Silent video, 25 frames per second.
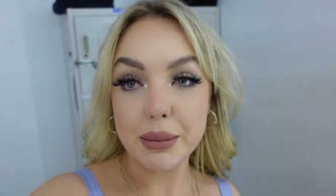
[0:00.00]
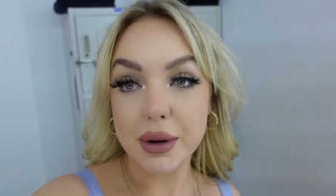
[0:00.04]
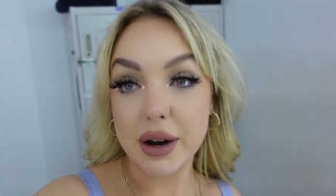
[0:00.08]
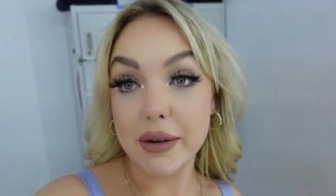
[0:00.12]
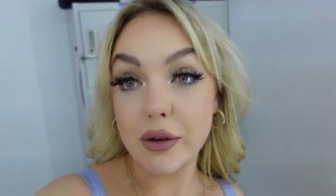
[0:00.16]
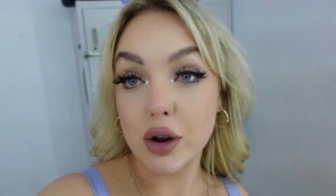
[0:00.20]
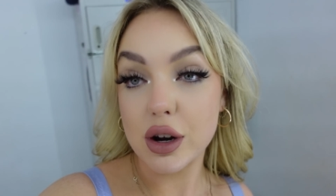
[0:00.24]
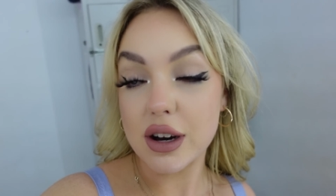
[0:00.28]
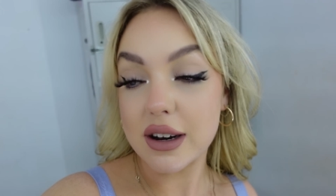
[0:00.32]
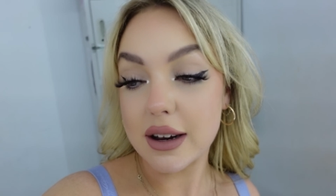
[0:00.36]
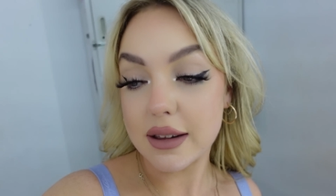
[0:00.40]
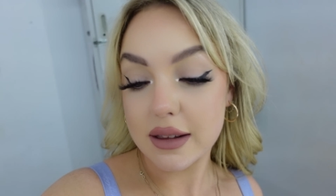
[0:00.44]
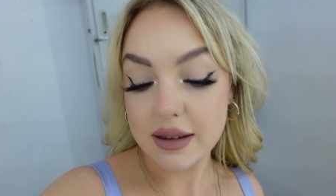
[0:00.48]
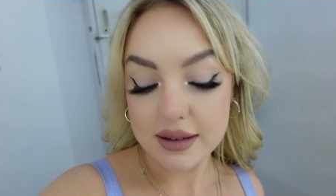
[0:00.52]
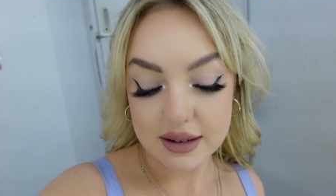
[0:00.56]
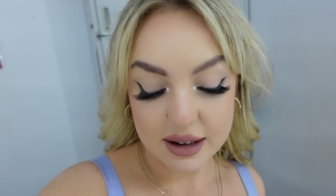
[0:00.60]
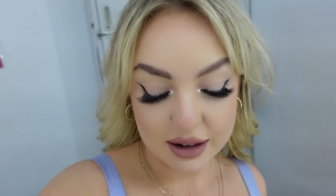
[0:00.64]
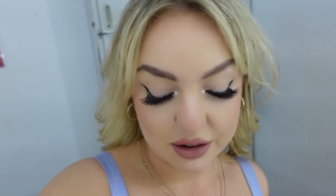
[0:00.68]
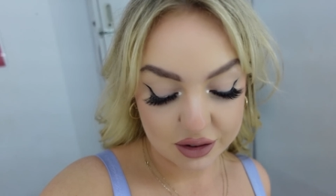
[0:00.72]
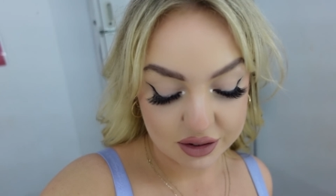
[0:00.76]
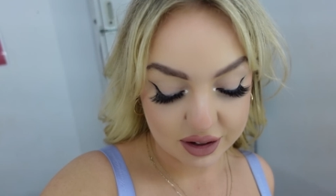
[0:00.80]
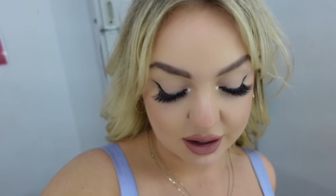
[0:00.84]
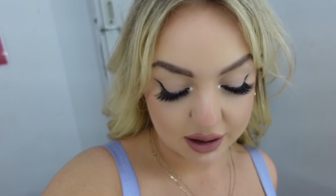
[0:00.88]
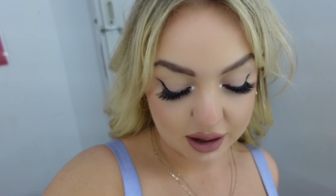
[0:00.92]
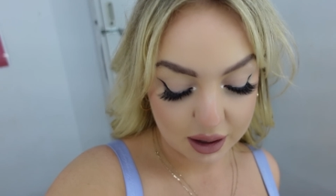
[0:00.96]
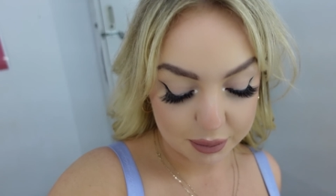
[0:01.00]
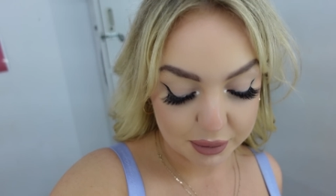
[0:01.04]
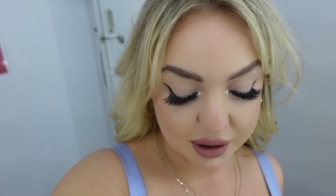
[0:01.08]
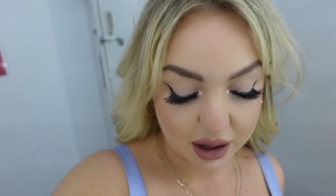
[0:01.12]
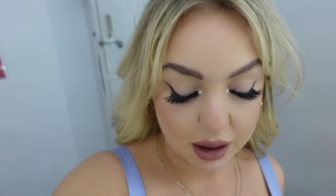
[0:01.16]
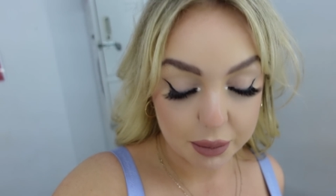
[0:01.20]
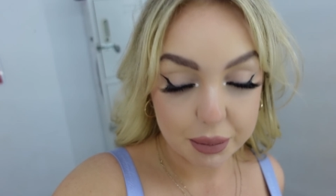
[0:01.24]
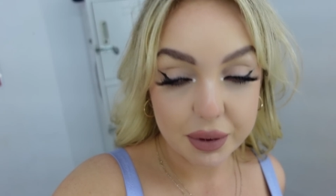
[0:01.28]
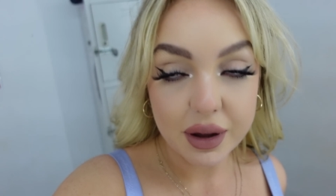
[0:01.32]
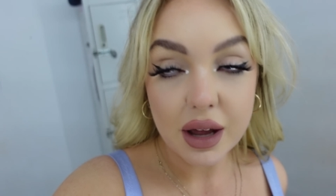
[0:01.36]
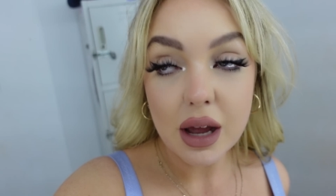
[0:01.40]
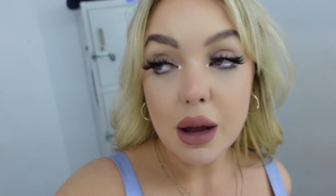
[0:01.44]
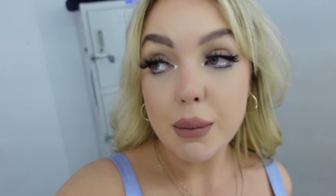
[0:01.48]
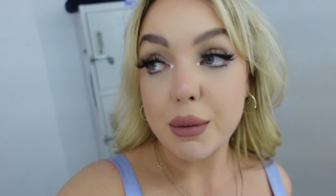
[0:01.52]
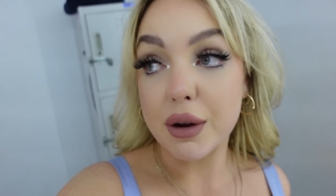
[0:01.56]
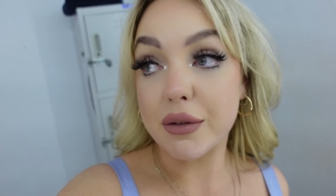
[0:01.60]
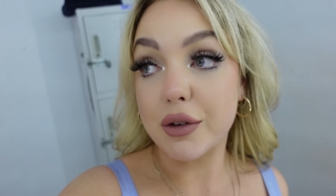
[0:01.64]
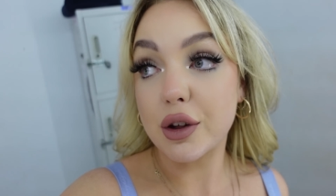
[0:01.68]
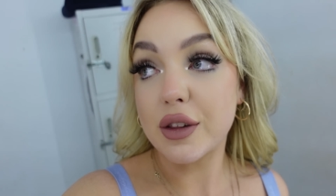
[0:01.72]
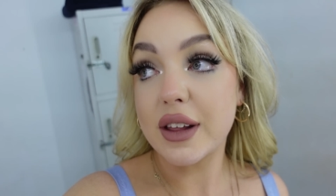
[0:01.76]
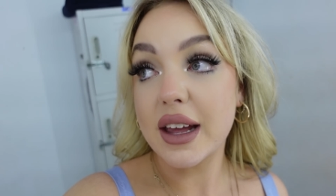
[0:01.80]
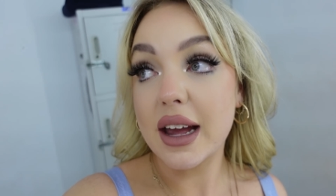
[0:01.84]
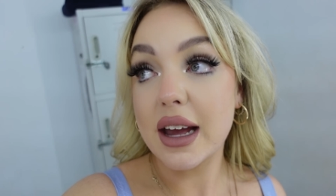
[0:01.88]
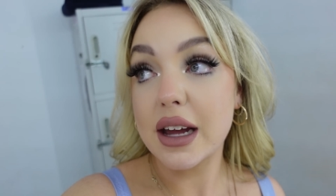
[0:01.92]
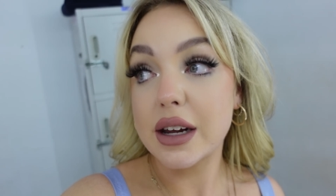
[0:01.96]
But I've got another stage set coming up. But I've
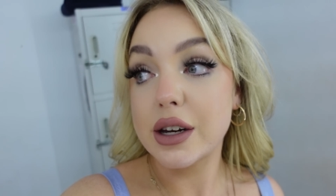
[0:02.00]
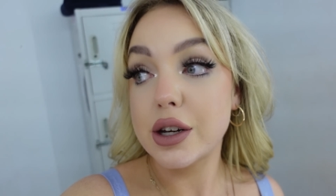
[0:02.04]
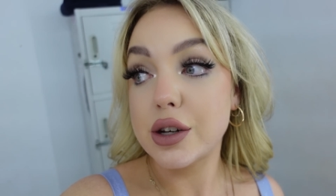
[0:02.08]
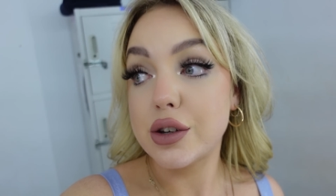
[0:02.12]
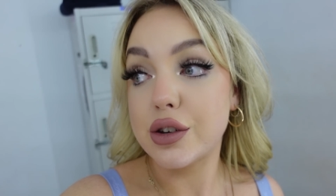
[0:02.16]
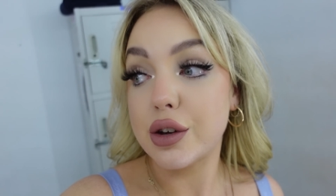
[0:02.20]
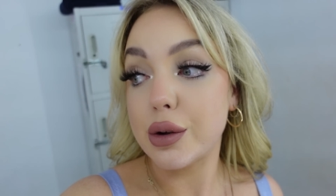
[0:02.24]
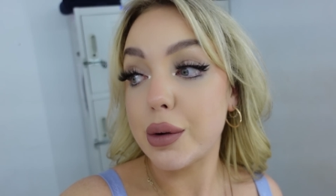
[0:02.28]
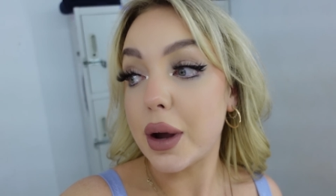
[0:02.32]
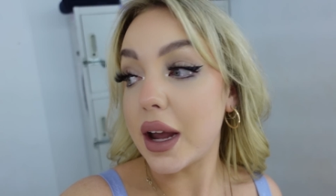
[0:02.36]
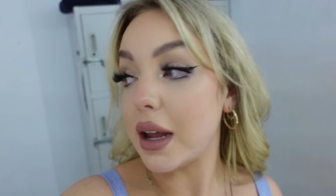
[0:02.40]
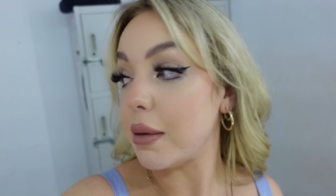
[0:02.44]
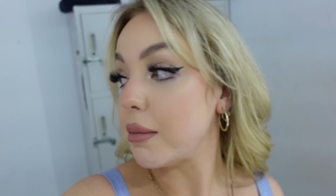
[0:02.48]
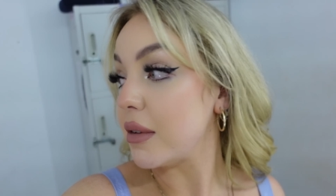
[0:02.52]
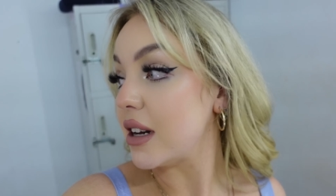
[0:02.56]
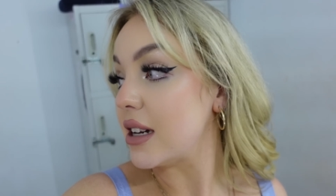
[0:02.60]
only had two eight